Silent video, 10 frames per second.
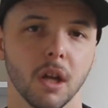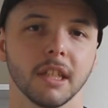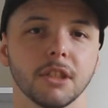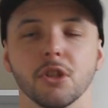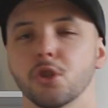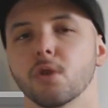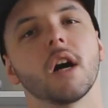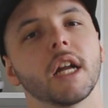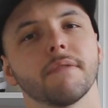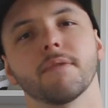or at least you
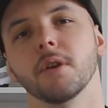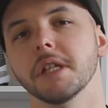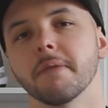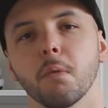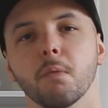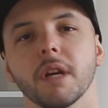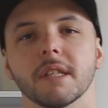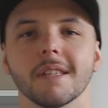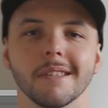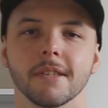try on a few different
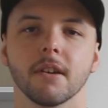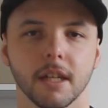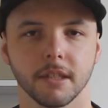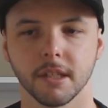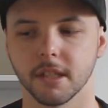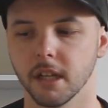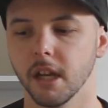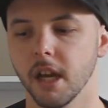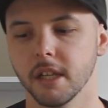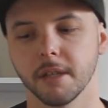widths and sizes
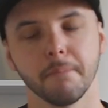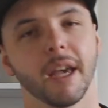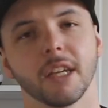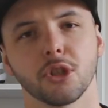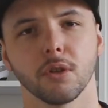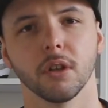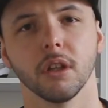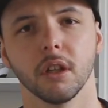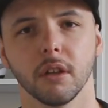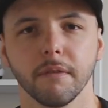to make sure
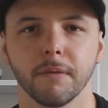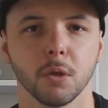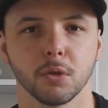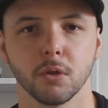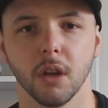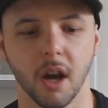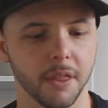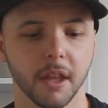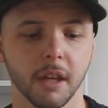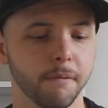it feels good.
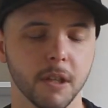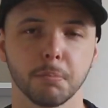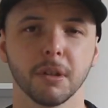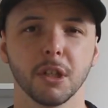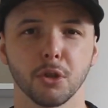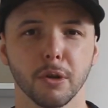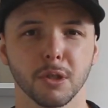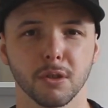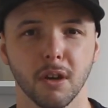I think it fits pretty true to